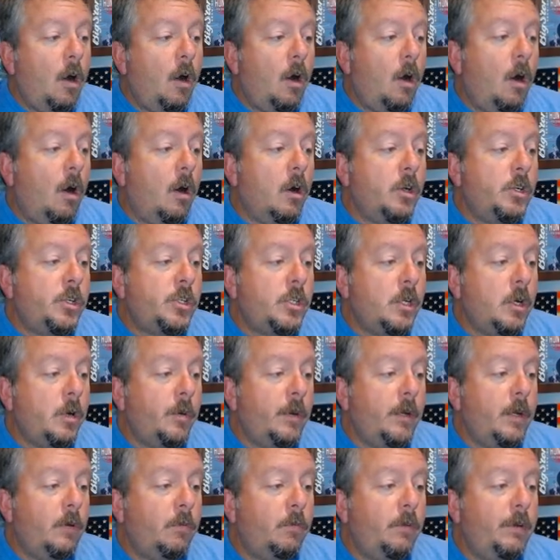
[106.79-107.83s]
are
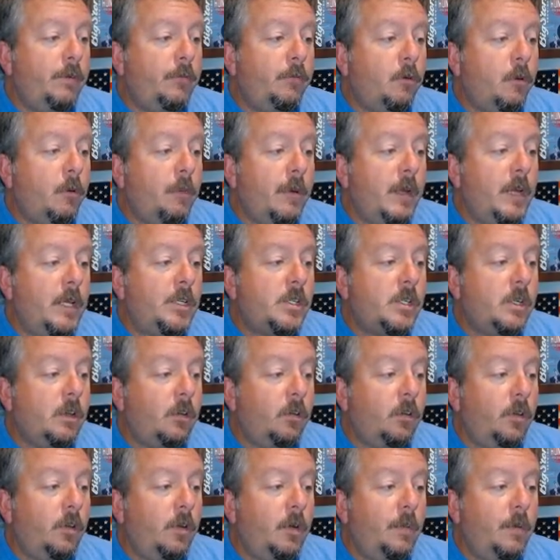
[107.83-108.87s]
showing a reformation a
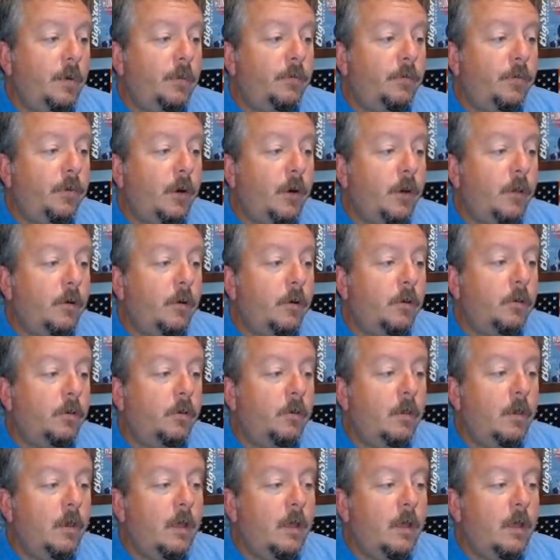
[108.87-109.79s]
little bit farther